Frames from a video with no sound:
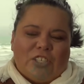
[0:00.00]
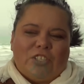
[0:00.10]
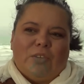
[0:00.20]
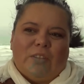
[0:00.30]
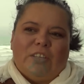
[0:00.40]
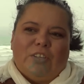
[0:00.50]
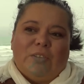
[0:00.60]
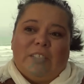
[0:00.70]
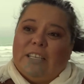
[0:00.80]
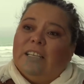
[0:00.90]
issue that
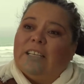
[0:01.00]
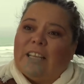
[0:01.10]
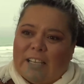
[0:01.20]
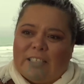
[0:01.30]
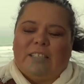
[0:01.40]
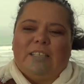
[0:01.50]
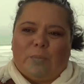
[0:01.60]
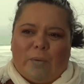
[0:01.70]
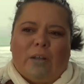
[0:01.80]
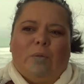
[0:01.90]
New Zealand has as
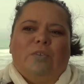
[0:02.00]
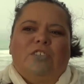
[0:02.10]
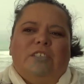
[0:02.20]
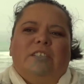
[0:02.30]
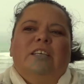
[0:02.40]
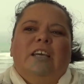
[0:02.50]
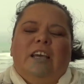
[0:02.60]
well, which is